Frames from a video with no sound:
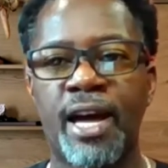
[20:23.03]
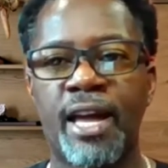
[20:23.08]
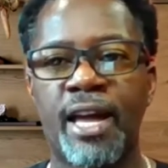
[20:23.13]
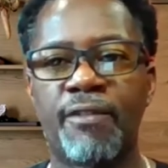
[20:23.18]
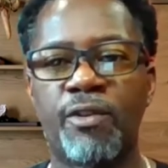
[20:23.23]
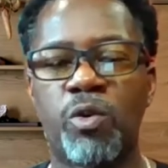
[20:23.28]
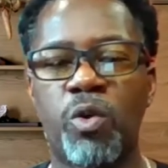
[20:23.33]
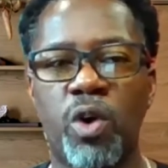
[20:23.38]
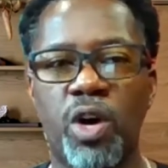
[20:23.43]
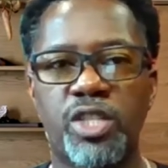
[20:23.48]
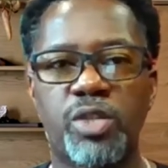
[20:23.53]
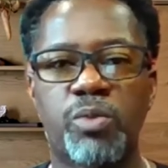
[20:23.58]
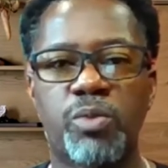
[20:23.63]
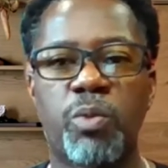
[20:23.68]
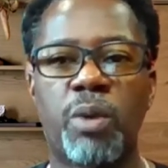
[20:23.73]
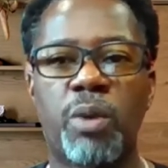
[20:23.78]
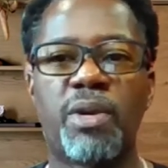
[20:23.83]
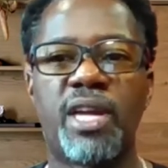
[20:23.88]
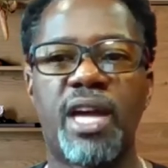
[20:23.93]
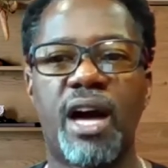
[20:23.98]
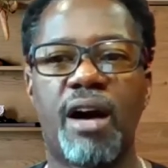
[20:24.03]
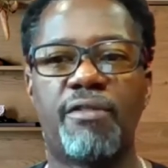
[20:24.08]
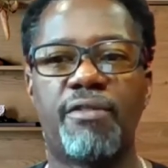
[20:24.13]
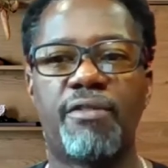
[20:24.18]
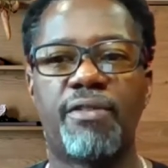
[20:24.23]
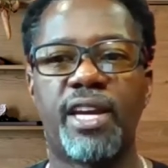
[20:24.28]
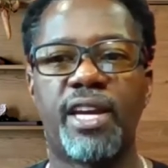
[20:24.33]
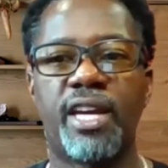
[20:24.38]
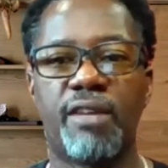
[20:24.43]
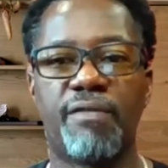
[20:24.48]
And of course, when we
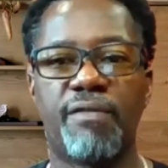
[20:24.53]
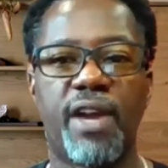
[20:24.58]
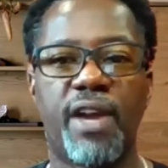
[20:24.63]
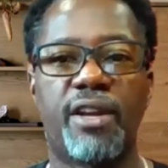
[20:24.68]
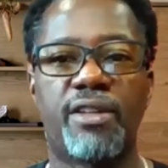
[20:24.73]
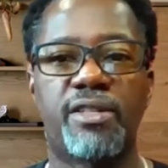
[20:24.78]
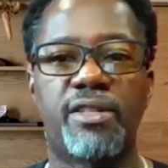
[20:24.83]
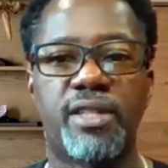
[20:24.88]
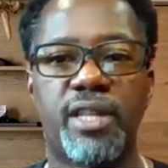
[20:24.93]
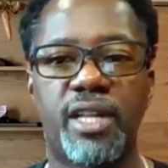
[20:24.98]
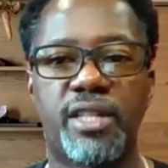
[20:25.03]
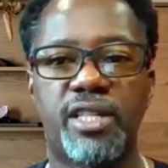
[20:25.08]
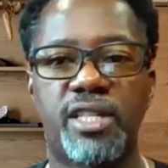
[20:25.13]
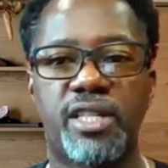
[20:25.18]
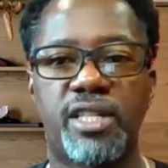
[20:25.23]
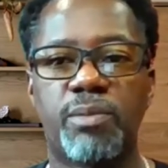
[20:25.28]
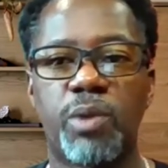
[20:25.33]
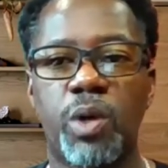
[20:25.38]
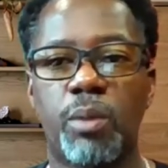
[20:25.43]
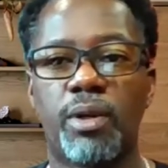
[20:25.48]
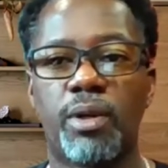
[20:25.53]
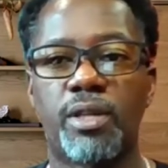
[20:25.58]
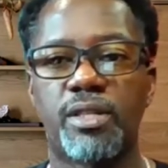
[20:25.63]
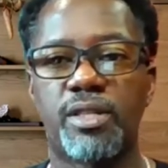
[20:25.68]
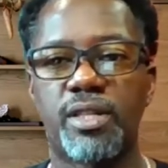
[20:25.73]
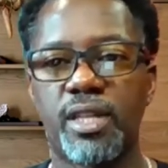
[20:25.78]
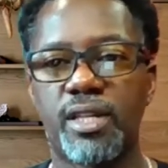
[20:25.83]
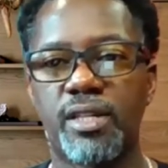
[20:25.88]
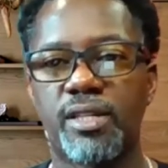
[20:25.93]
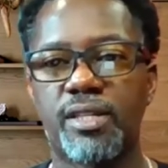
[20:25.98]
have innovators such as
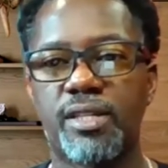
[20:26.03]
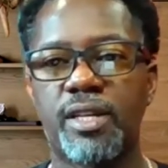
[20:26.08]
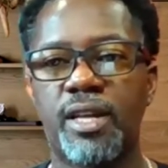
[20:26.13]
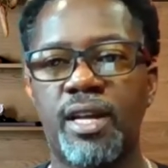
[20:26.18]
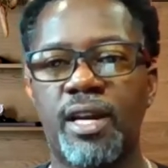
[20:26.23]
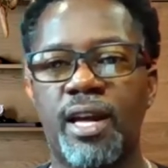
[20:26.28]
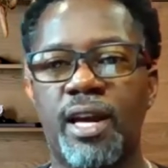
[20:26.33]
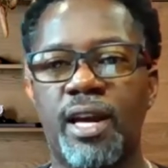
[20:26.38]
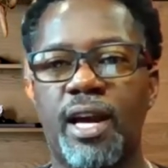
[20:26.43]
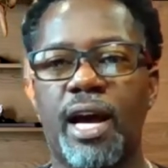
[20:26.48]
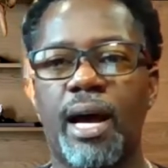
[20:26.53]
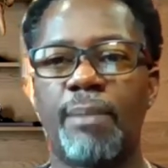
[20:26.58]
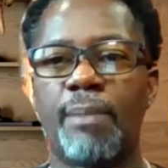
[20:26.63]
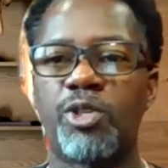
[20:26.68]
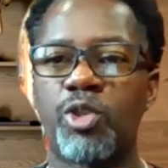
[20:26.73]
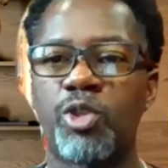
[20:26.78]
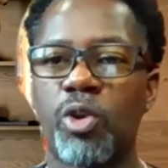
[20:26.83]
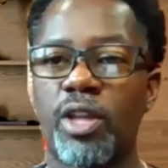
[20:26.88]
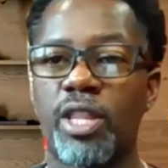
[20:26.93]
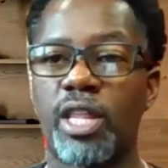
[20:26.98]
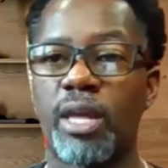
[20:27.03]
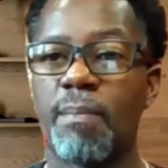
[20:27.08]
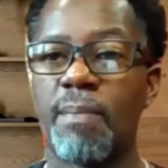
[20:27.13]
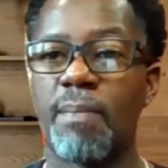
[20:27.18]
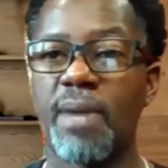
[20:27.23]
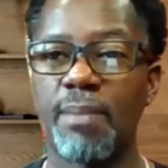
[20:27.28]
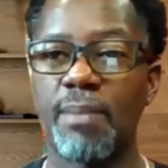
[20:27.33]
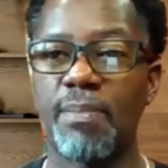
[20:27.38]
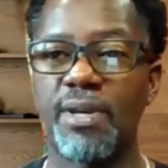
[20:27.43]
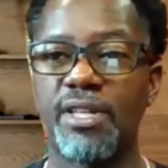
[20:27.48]
MobileAssist, I'm sure there
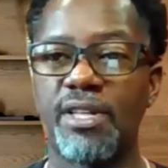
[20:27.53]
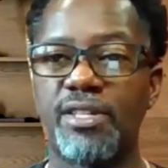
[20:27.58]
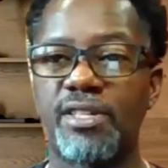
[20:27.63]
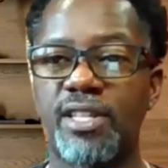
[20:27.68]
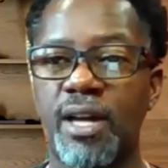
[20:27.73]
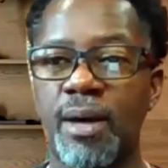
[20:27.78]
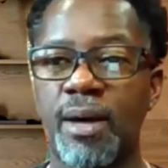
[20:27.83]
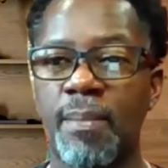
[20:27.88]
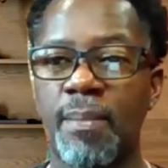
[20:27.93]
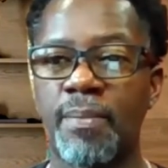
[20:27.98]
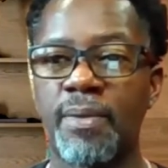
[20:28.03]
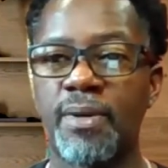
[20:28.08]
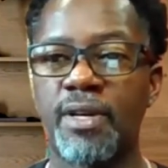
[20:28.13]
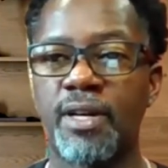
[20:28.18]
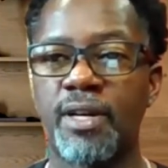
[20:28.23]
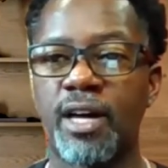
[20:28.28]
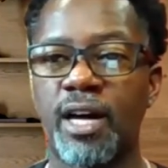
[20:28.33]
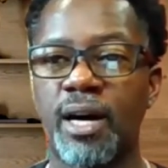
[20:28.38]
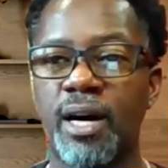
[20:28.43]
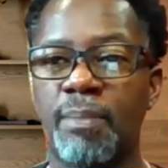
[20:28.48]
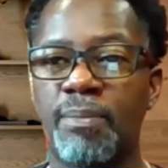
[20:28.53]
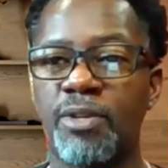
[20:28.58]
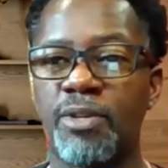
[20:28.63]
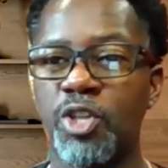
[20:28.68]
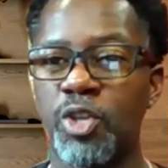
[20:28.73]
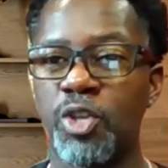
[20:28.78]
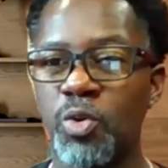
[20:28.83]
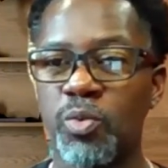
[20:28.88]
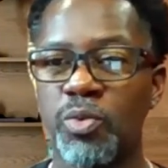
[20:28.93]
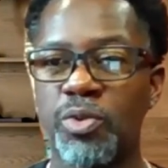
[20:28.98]
may be some
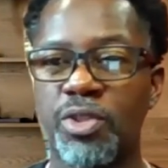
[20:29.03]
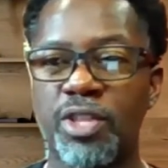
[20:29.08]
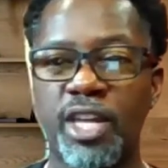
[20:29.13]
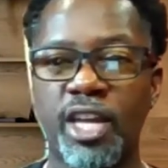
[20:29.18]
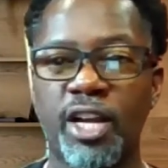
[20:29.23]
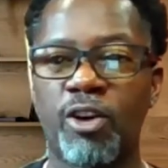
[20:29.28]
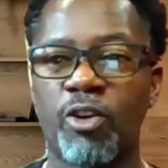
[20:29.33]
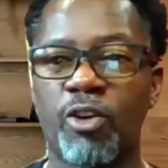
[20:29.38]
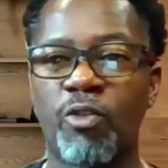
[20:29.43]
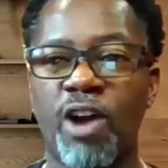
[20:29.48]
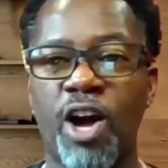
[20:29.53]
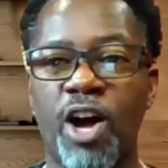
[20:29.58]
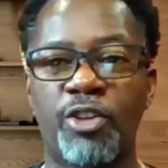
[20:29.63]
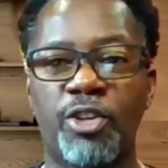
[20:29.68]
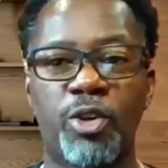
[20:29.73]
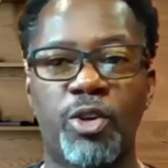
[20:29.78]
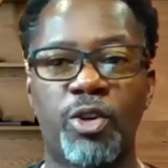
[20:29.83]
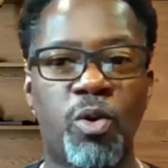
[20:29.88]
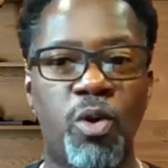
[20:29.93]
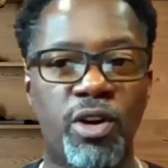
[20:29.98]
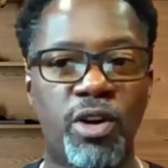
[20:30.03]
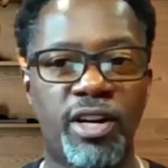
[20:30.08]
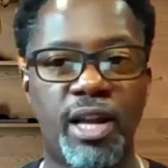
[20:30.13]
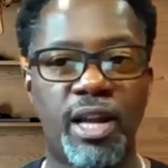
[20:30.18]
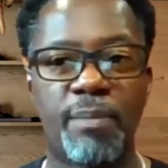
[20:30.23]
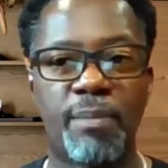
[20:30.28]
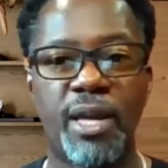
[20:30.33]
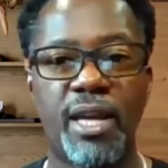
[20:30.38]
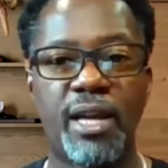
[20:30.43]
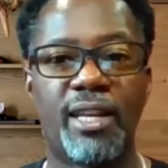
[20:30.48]
new thing around the corner
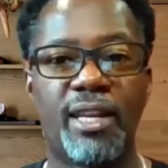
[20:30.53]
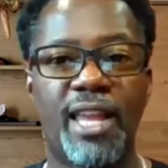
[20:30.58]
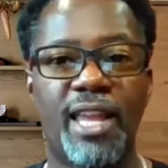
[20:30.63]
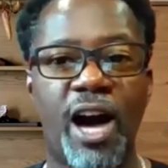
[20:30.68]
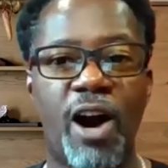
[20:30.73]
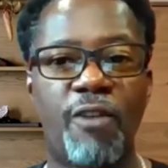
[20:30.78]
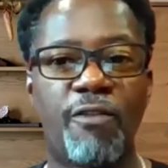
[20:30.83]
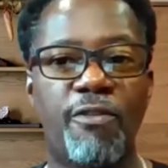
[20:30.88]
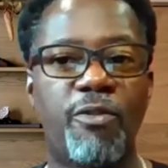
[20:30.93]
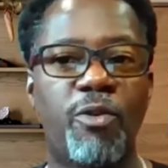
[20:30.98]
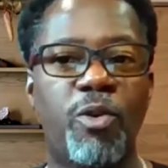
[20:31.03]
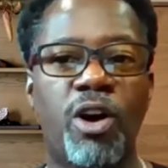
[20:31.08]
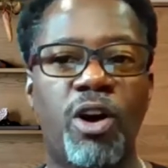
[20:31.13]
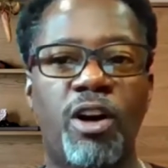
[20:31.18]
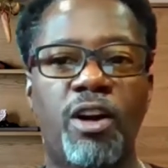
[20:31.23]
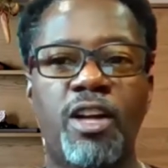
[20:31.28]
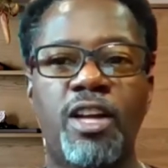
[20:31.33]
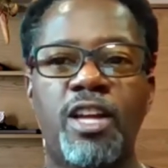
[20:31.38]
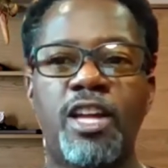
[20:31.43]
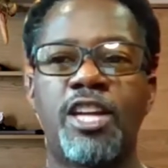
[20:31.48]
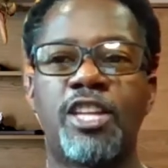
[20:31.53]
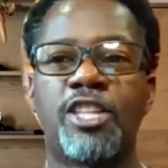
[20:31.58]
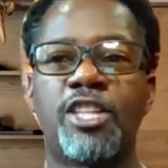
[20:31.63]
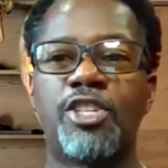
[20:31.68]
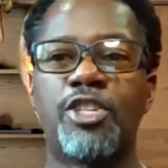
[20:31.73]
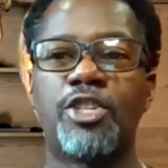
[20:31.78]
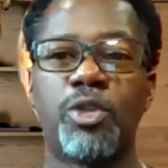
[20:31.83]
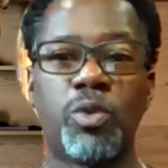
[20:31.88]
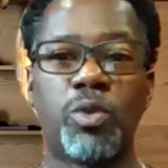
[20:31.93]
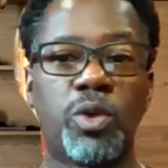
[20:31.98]
that may allow for
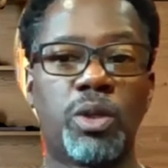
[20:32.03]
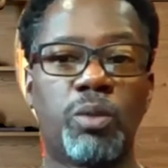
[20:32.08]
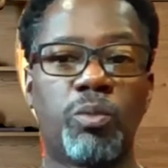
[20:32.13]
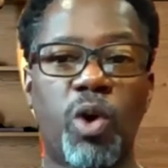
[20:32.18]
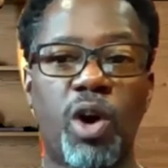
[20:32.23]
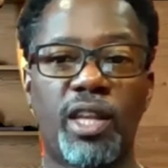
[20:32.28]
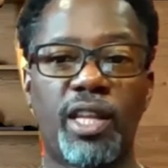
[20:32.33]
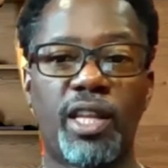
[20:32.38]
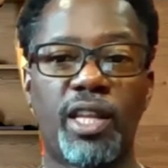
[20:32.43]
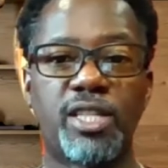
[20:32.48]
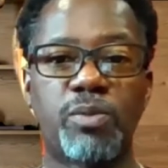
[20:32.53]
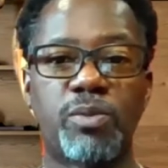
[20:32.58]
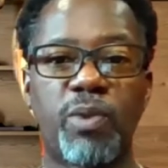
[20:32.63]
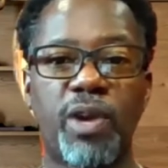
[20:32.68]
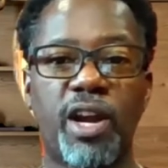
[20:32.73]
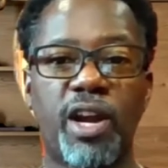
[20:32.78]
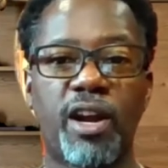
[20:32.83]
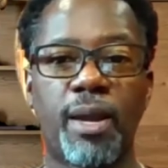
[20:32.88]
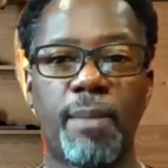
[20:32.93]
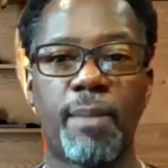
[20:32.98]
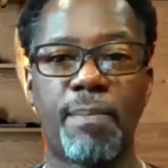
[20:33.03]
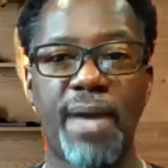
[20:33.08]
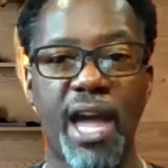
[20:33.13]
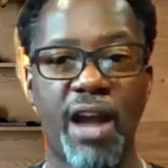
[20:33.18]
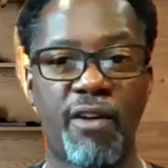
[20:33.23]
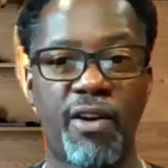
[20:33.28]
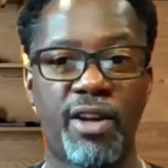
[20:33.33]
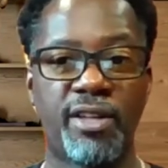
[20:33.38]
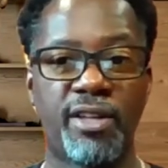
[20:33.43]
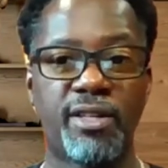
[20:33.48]
dual wallets where a
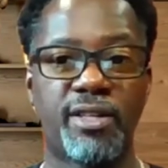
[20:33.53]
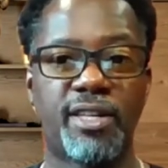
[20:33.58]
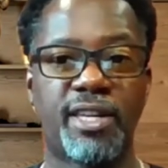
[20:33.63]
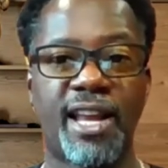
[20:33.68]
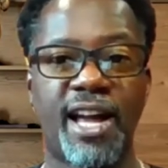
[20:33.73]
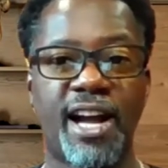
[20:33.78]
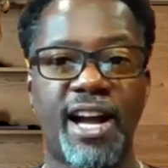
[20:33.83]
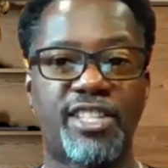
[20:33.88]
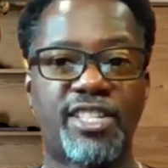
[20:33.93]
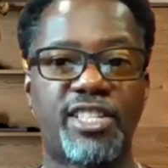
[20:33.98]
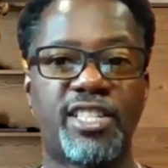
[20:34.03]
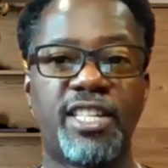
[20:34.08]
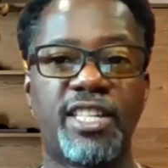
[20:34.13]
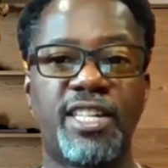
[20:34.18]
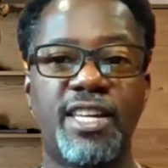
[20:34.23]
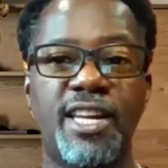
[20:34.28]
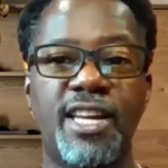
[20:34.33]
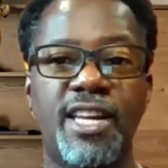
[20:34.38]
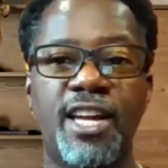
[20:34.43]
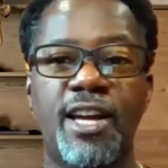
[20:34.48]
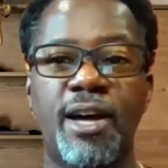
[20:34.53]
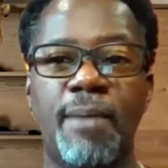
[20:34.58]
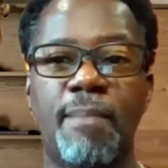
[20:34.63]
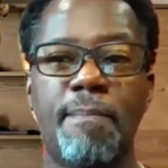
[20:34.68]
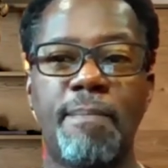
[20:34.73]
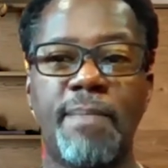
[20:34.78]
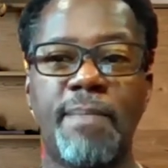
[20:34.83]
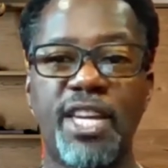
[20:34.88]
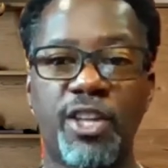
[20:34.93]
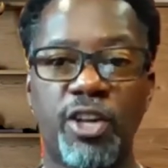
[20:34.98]
parent can actually
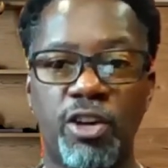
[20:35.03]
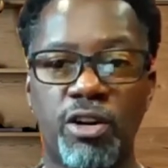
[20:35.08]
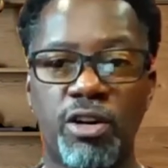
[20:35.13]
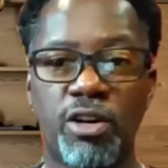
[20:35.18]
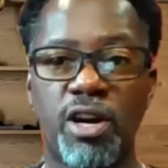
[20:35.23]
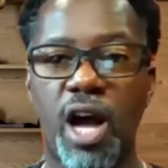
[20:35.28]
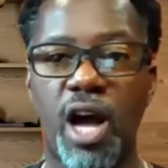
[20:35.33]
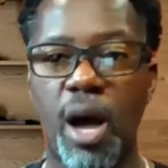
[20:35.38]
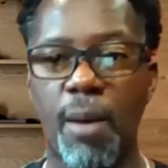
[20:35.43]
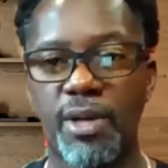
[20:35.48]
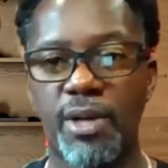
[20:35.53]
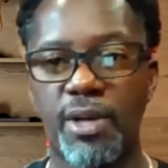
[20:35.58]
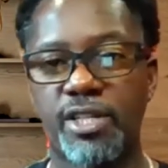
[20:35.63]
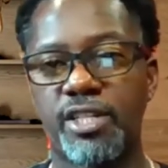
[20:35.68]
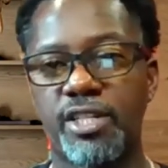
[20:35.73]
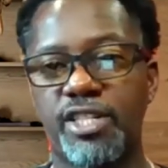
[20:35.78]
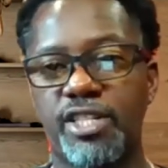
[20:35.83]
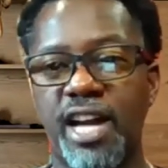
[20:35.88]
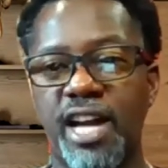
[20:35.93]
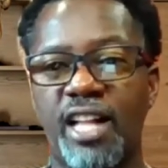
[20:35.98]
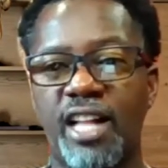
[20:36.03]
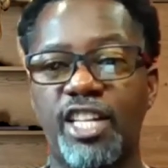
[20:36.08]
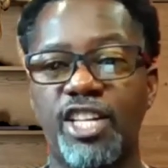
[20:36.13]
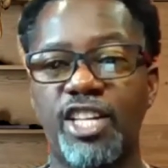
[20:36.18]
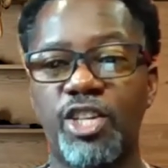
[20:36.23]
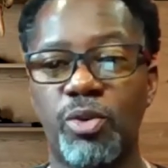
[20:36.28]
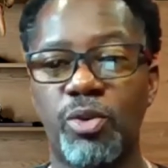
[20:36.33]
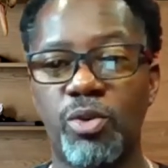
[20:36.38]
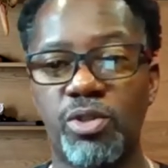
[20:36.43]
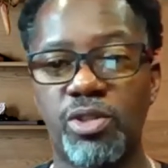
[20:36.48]
meter how much the child
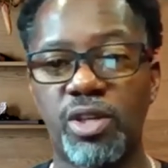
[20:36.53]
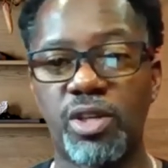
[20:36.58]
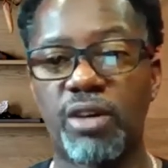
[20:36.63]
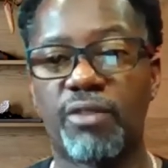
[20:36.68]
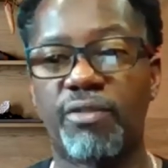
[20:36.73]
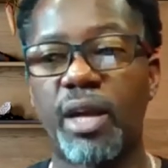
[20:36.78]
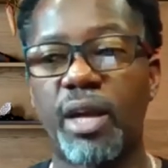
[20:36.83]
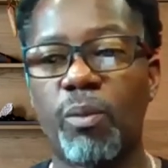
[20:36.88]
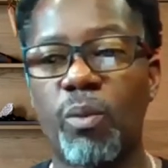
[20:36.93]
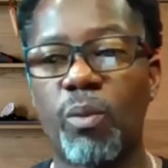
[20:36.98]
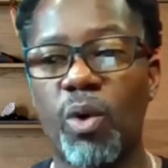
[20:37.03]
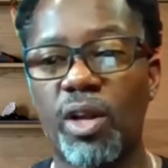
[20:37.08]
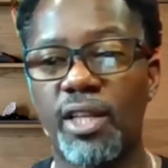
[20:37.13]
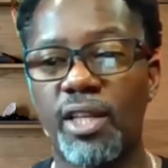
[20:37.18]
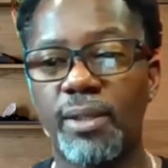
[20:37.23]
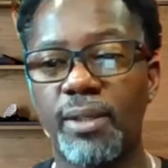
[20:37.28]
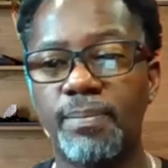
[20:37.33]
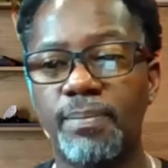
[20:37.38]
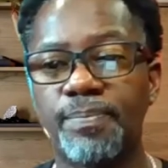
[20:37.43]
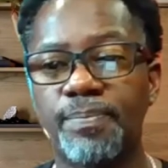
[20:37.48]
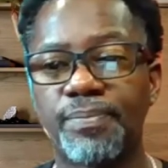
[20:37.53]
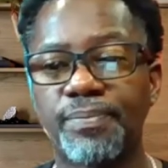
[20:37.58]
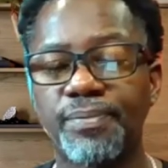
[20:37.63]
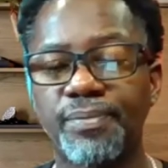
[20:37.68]
can use out of that wallet.